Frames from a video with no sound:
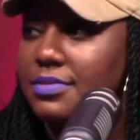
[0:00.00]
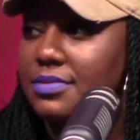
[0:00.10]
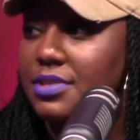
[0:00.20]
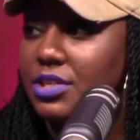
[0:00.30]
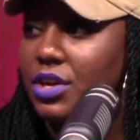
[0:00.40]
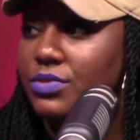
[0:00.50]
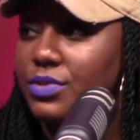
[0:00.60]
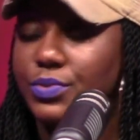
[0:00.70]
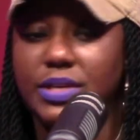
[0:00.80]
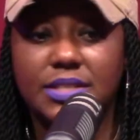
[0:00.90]
Yeah. You know,
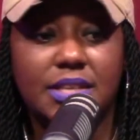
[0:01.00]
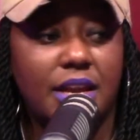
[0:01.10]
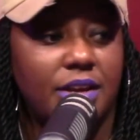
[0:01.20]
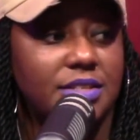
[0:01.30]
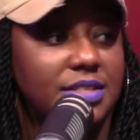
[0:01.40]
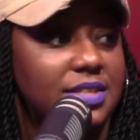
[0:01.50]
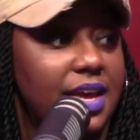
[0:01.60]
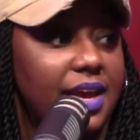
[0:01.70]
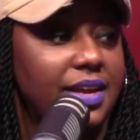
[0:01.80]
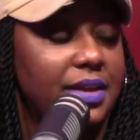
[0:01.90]
the ones that are just
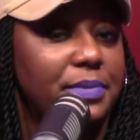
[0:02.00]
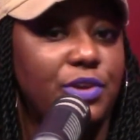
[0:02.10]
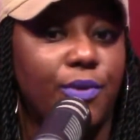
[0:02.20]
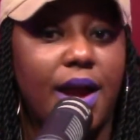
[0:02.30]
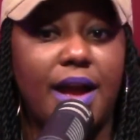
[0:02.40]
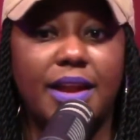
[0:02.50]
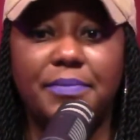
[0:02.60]
like, let me grind,